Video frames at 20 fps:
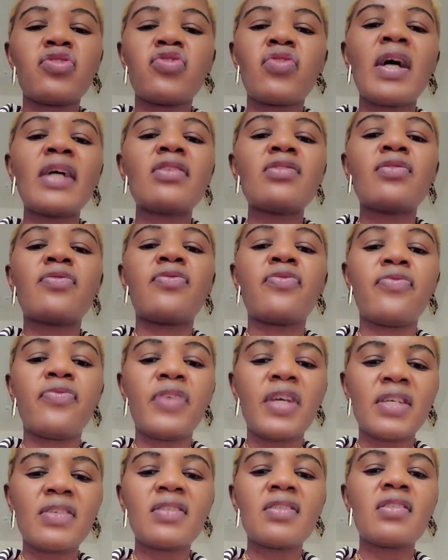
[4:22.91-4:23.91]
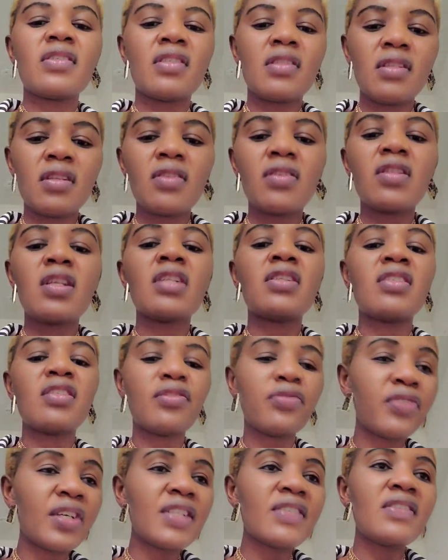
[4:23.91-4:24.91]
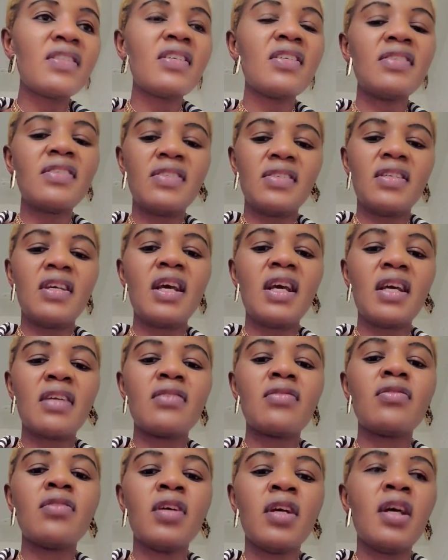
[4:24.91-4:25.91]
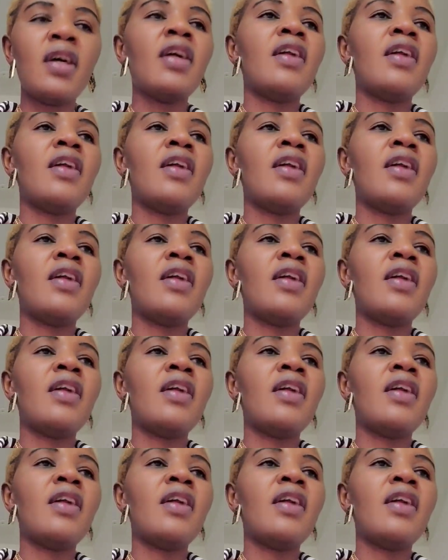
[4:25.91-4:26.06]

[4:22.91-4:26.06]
try to fix the differences and